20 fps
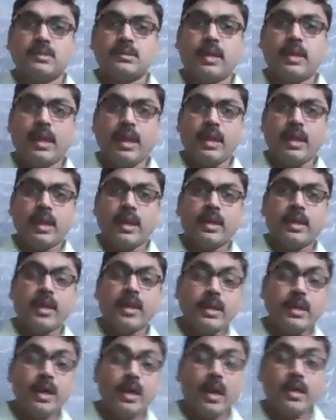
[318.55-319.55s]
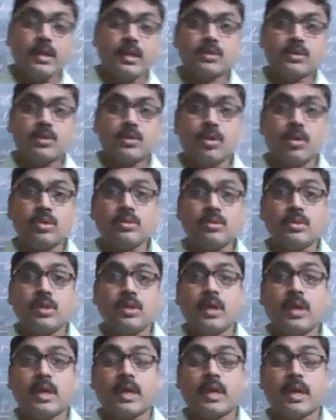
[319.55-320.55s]
They need not disclose
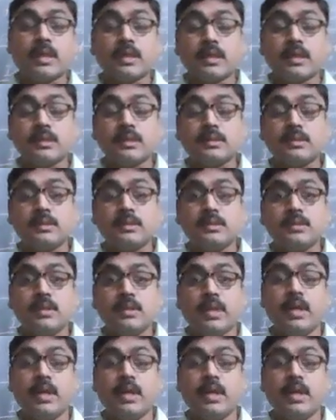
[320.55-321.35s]
reasons